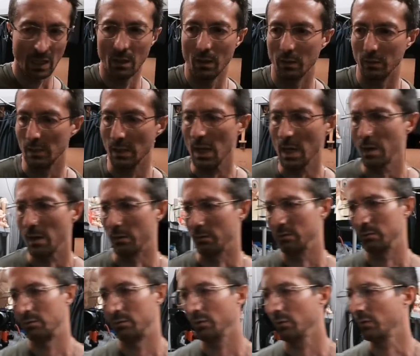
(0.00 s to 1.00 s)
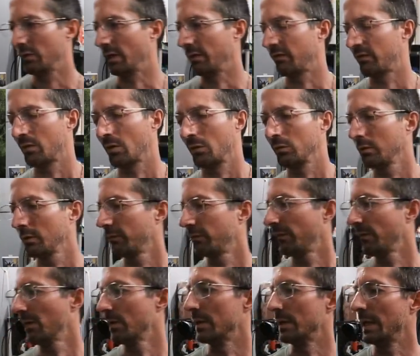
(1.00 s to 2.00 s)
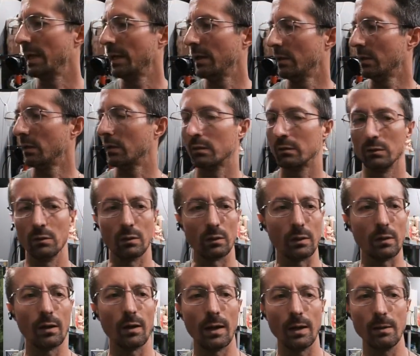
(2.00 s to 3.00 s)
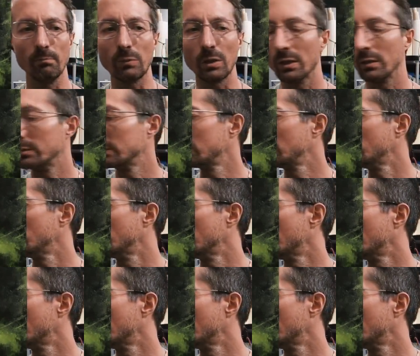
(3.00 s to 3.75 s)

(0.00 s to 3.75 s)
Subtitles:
Yeah, dude, that's totally fine. And look, I'm telling you,